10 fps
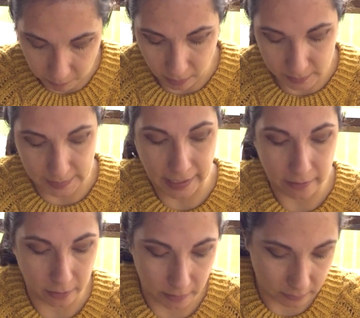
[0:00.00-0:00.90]
all
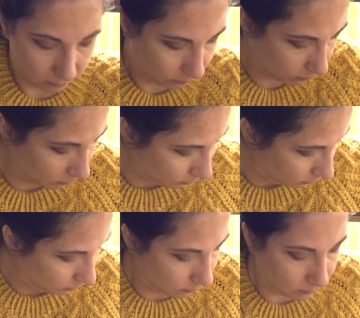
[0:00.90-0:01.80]
together?
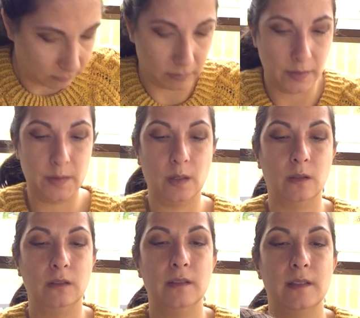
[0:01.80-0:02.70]
I'll just hold